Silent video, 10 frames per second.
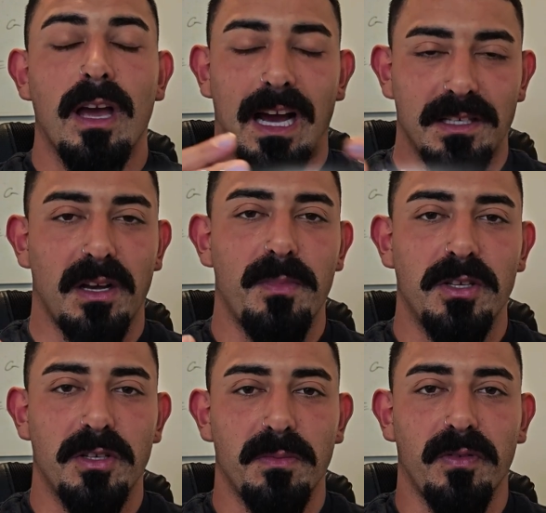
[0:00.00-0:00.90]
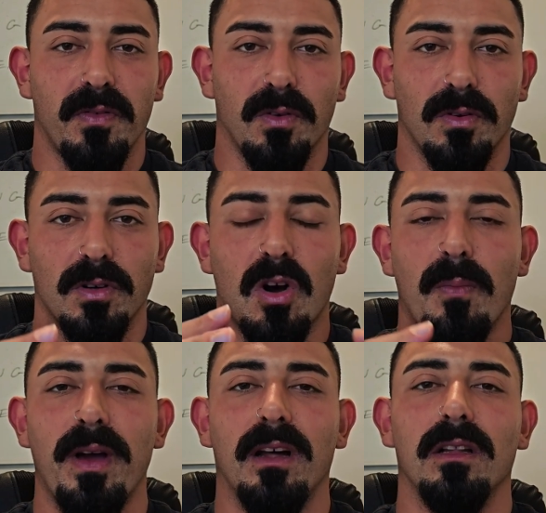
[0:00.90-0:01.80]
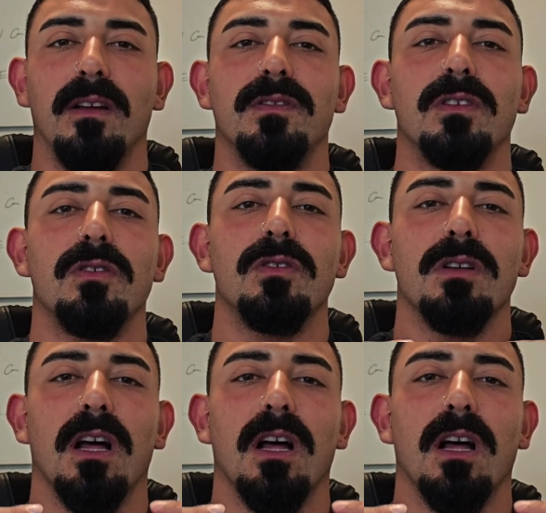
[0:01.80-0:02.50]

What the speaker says: As I mentioned before, compound lifts use